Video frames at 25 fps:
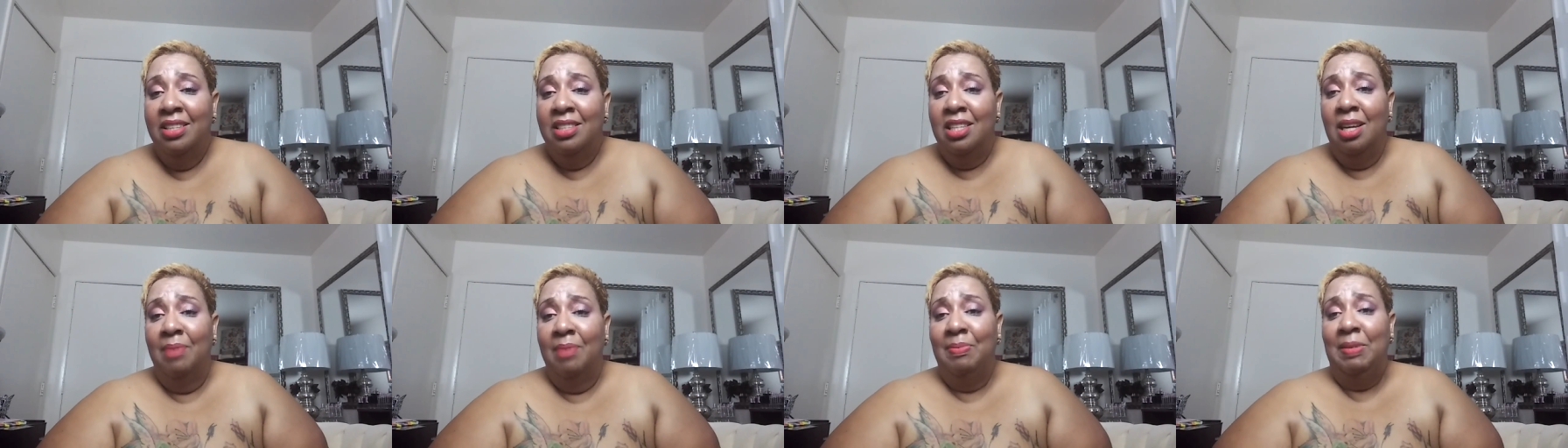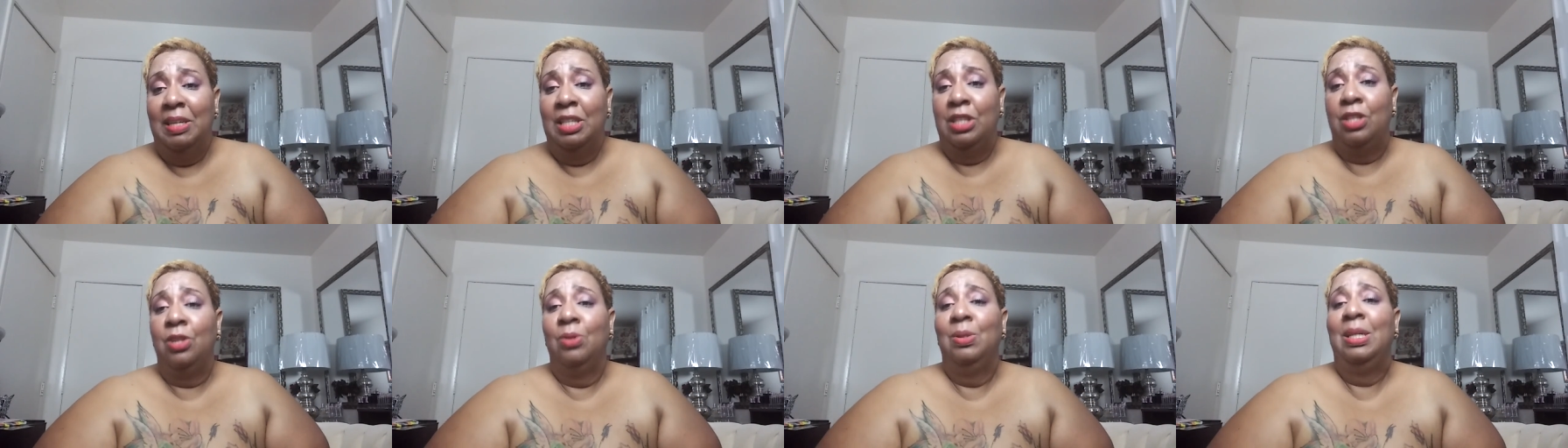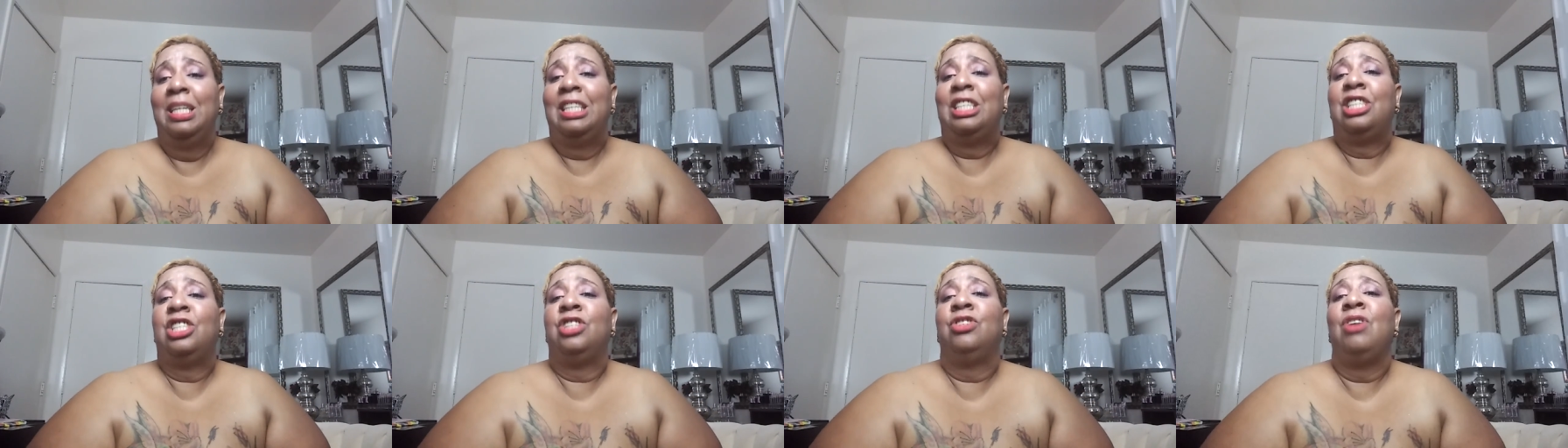something too
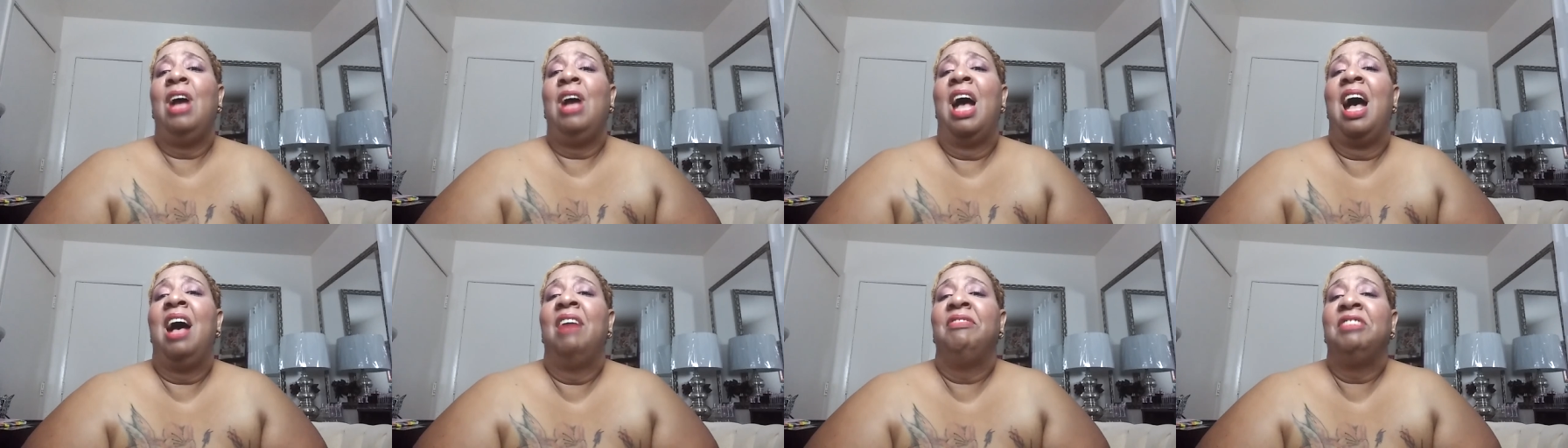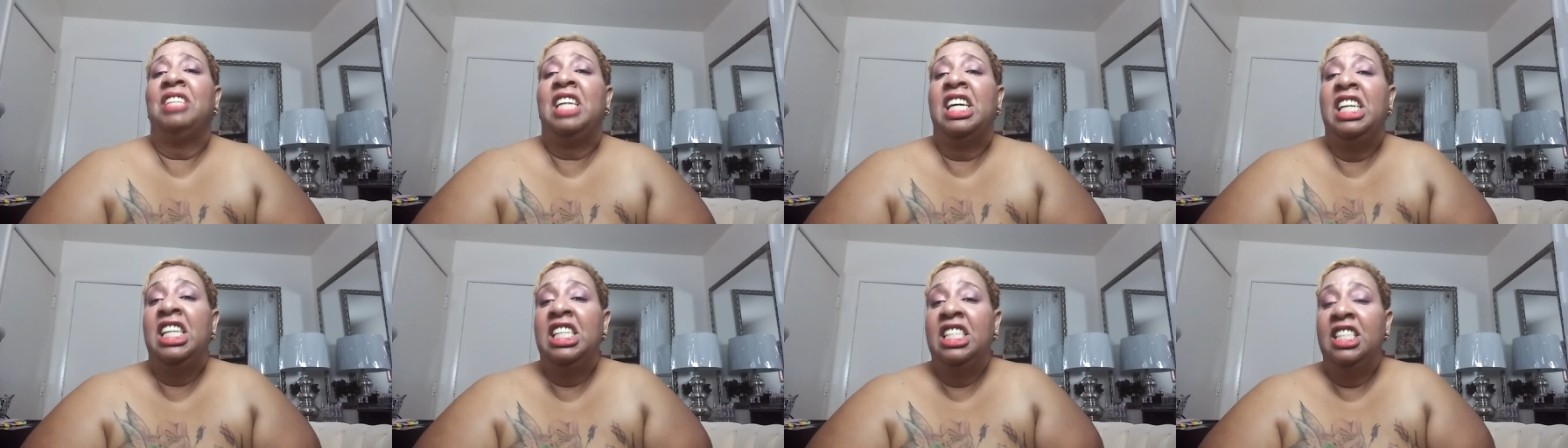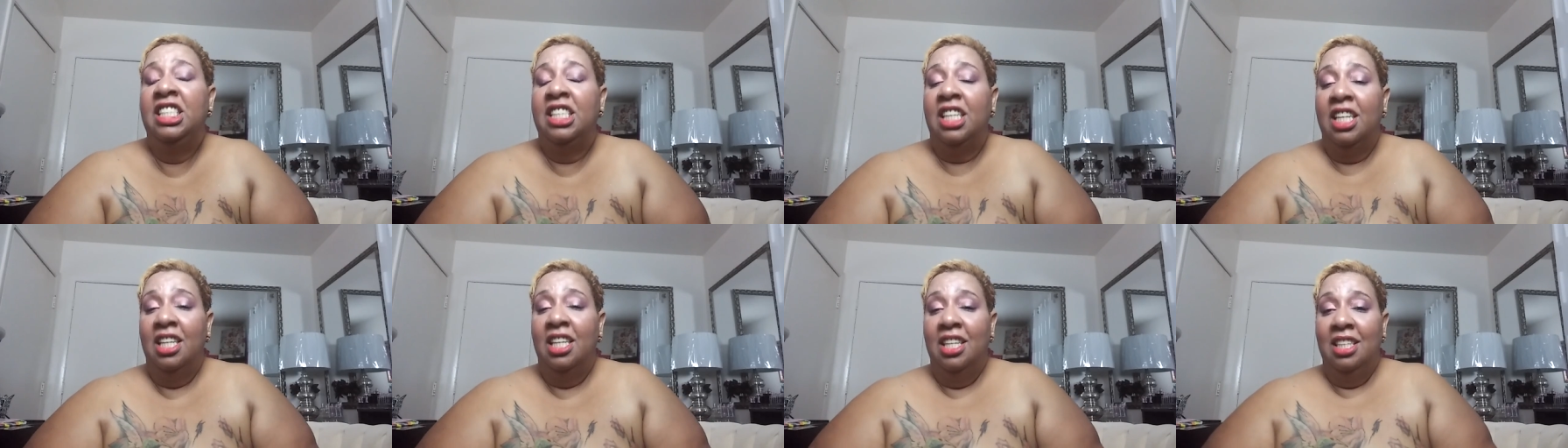
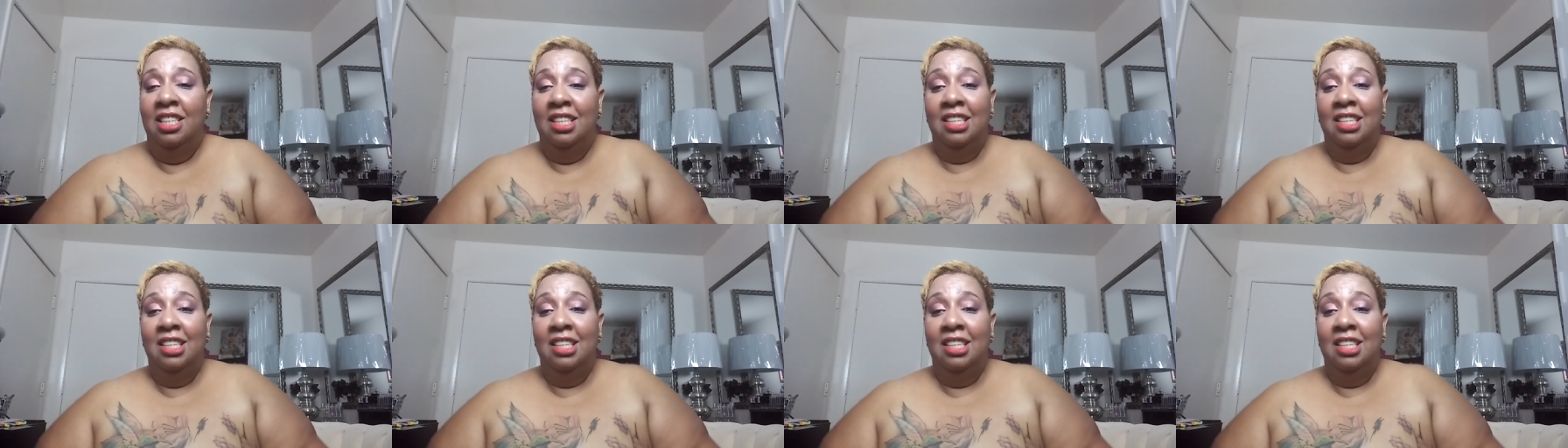extravagant,